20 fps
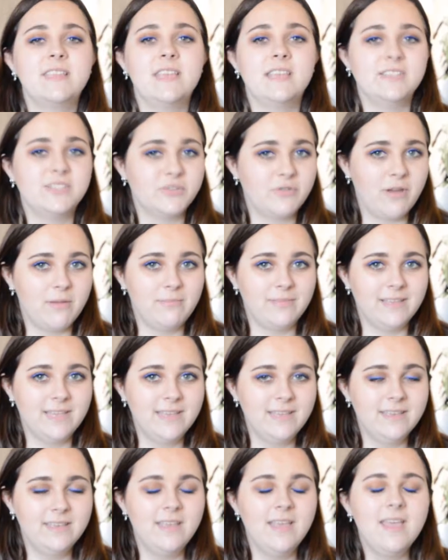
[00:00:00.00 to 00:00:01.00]
the Instagram
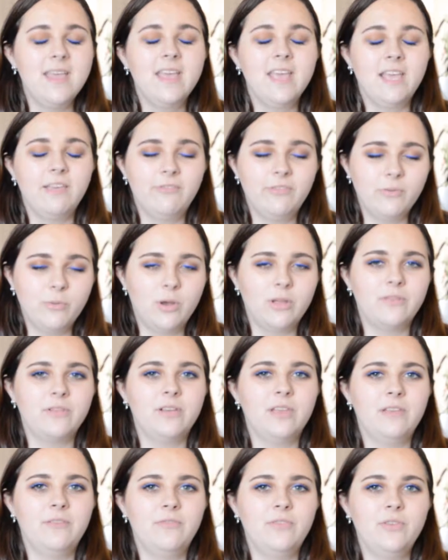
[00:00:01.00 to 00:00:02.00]
link. If you all,
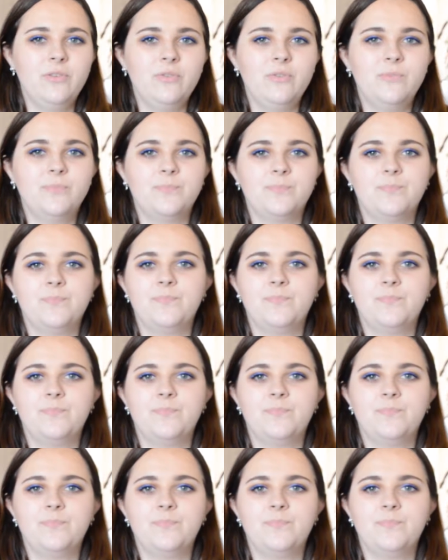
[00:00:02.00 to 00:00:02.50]
if you